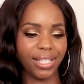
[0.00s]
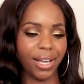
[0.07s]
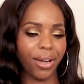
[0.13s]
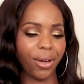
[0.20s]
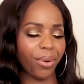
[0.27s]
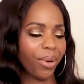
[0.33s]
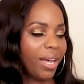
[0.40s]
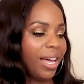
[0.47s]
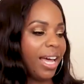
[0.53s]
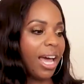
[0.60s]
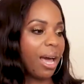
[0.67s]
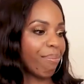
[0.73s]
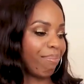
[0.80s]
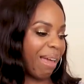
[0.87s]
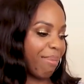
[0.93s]
So
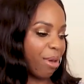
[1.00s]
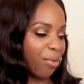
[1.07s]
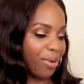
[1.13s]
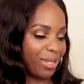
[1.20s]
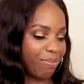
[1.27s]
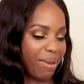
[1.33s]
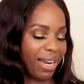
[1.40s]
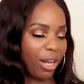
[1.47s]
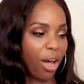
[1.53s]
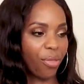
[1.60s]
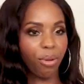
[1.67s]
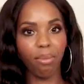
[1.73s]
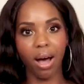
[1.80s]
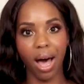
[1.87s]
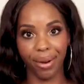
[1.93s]
maybe it was midi
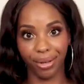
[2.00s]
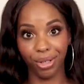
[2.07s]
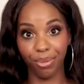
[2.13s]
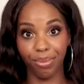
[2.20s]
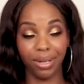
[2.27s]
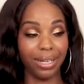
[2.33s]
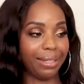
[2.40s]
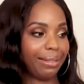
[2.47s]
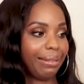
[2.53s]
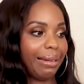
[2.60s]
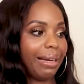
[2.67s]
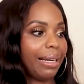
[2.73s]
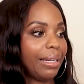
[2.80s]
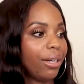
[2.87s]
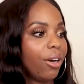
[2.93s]
on the model, but
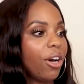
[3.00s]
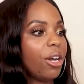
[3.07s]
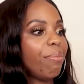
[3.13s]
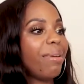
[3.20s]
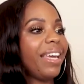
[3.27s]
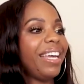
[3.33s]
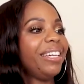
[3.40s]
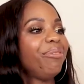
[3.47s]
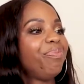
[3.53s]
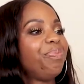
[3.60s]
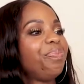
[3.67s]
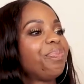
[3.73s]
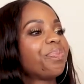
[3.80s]
not on me.